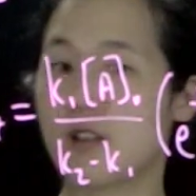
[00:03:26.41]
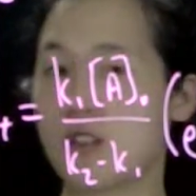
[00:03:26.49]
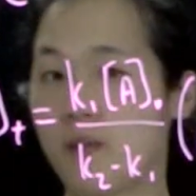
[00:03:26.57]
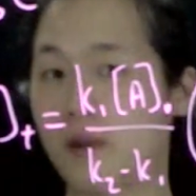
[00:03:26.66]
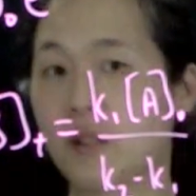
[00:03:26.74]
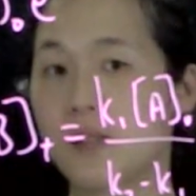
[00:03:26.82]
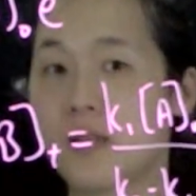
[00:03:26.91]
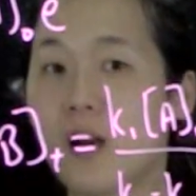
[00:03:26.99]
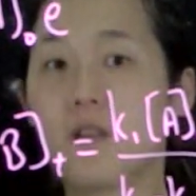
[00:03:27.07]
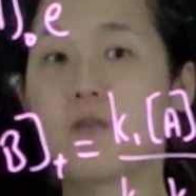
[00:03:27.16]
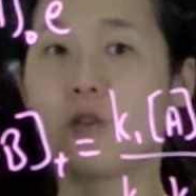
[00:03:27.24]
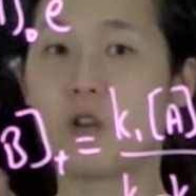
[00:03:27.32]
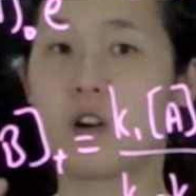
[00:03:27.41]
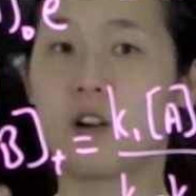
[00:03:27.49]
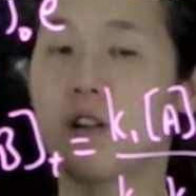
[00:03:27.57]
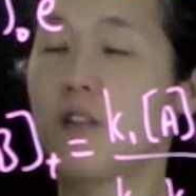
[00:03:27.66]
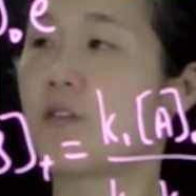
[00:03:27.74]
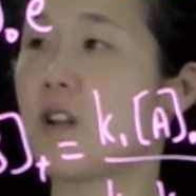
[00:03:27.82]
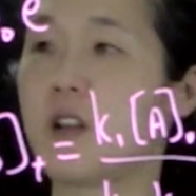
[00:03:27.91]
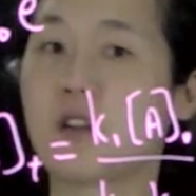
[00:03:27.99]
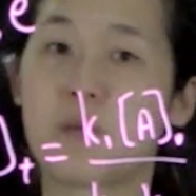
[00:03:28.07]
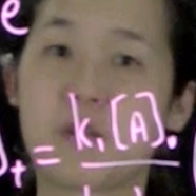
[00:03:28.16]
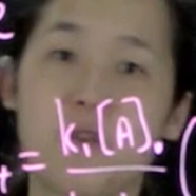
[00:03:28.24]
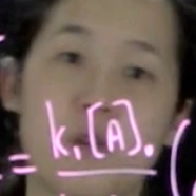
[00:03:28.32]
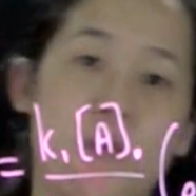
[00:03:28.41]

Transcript: you should be able to solve for in terms of your